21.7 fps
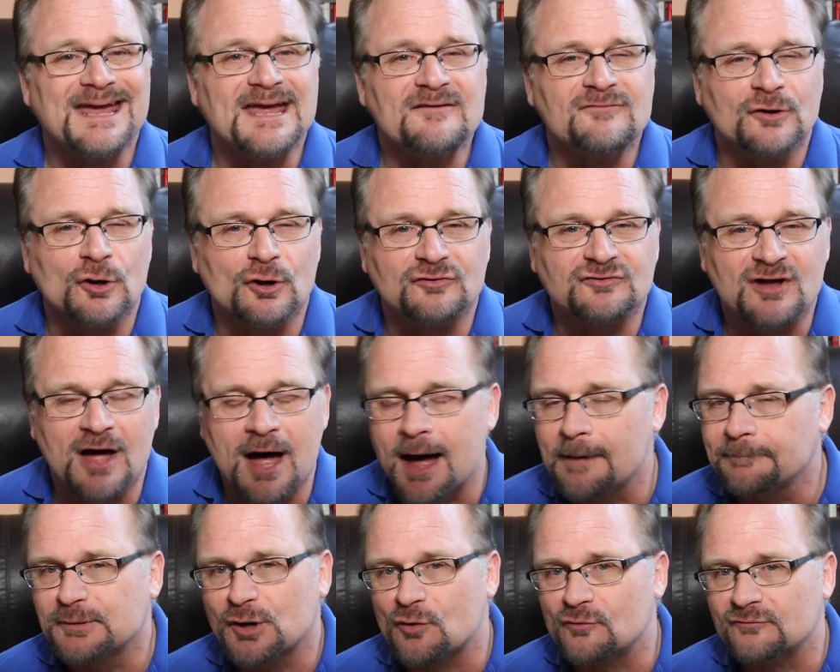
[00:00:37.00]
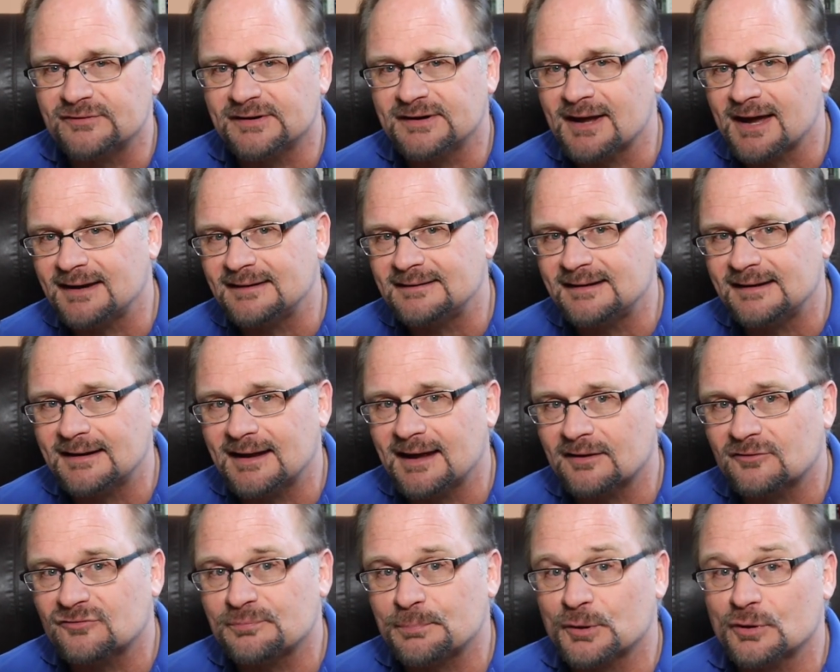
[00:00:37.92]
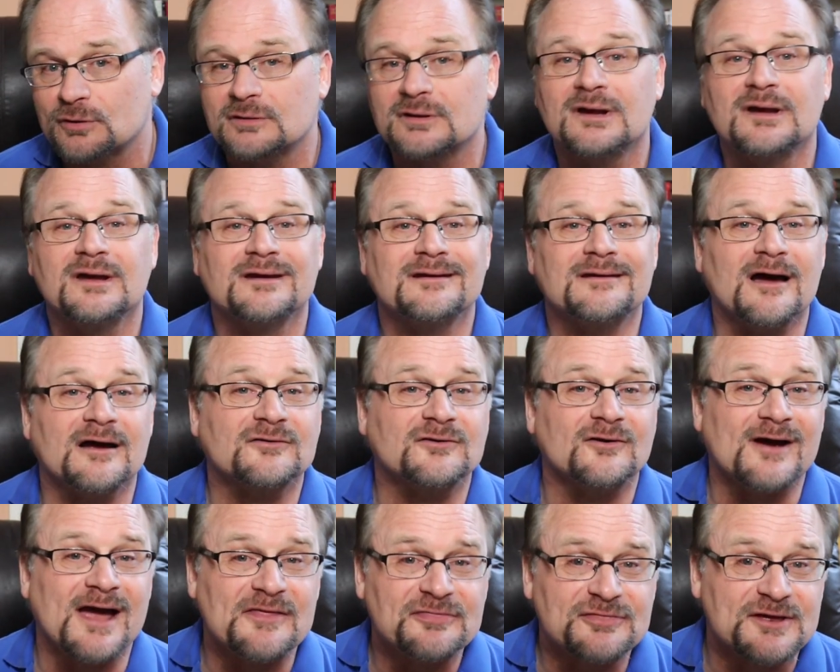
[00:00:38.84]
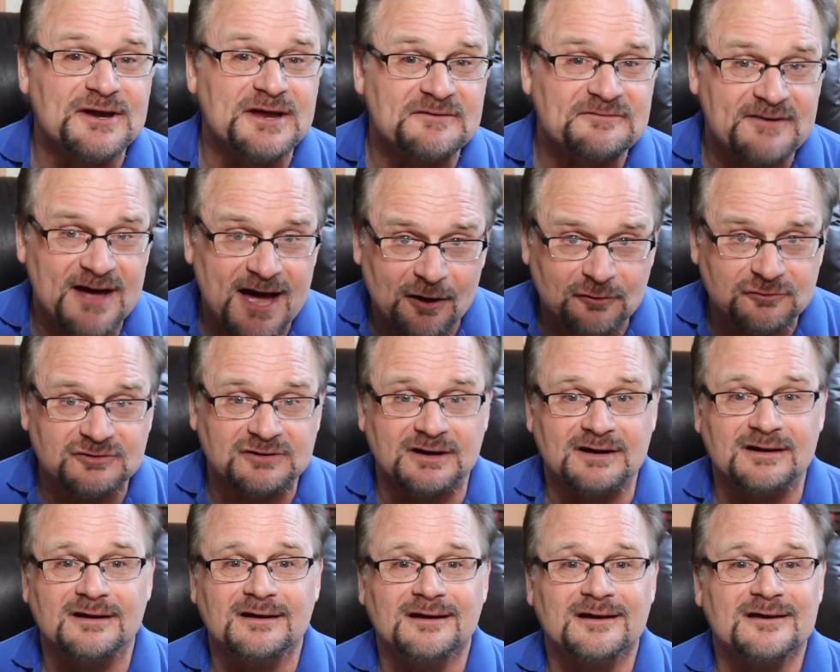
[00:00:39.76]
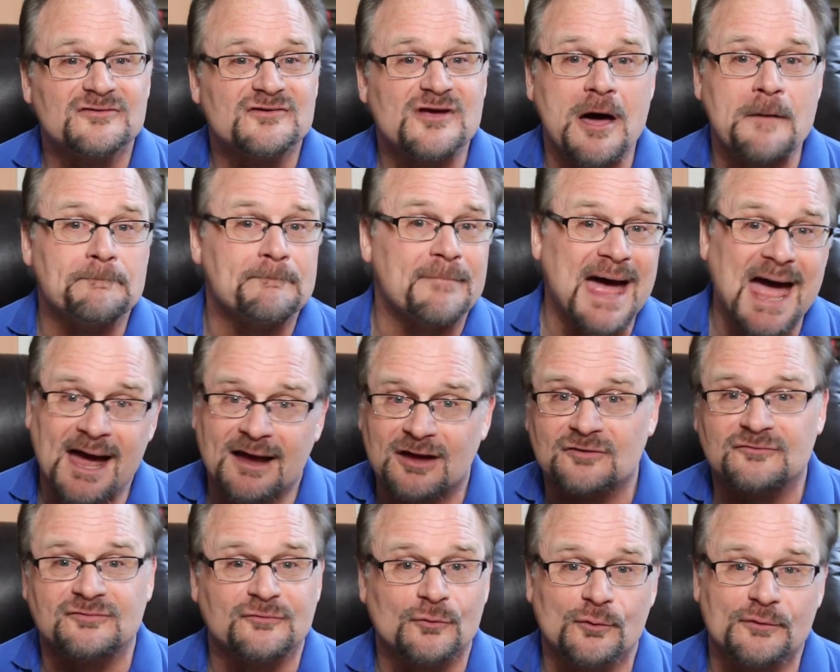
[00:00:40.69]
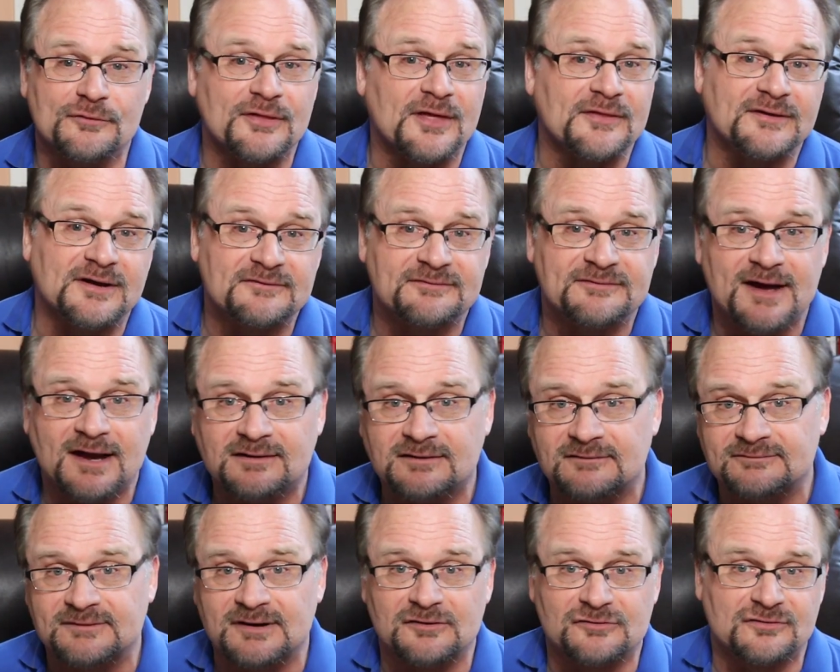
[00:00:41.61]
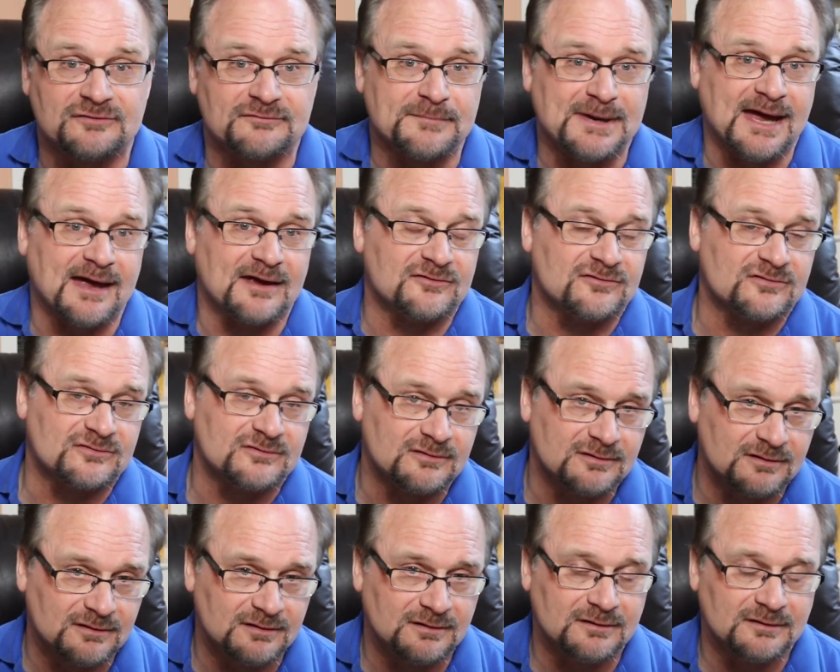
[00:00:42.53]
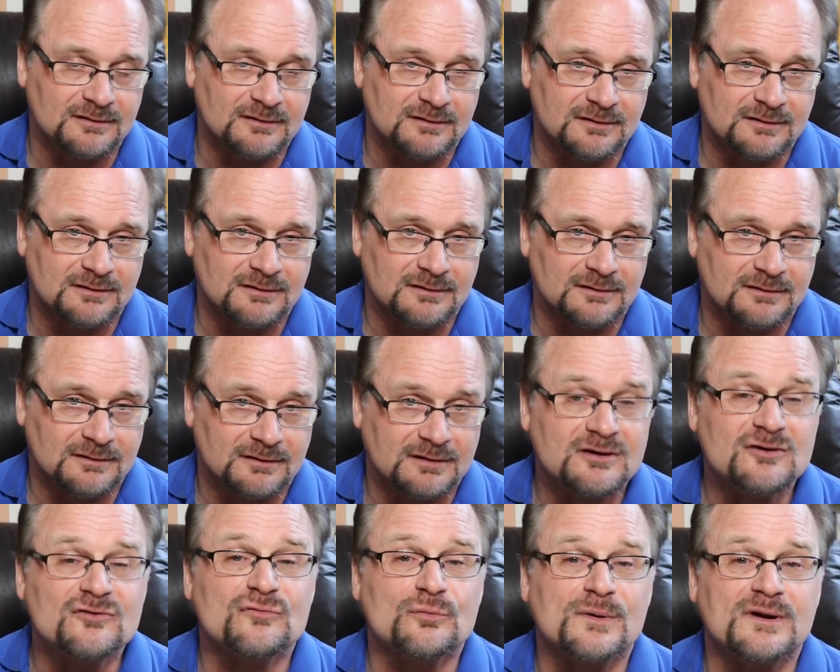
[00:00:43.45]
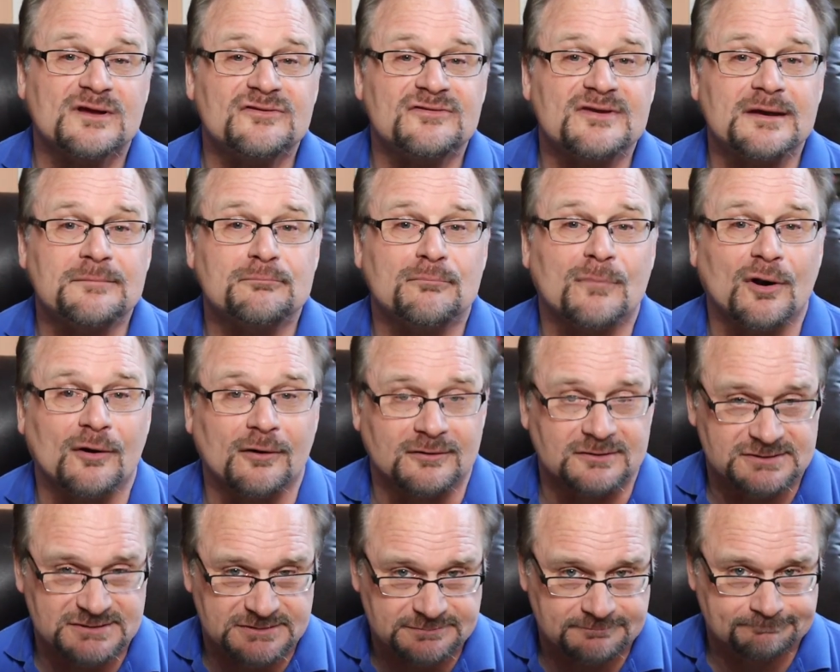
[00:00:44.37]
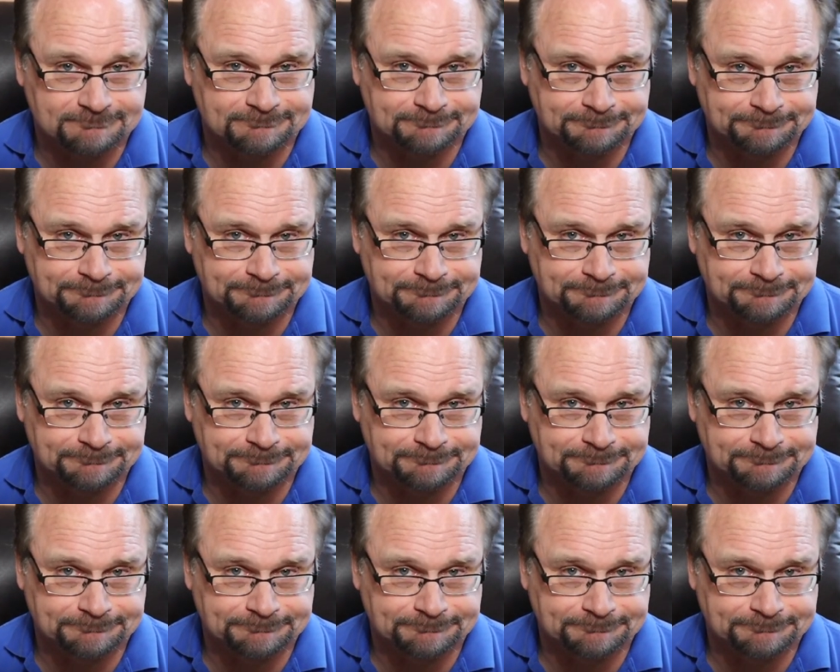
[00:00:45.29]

Even our top COVID-19 expert, Dr. Anthony Fauci, has gone back and forth on the effectiveness of masks. Here's what he said in March.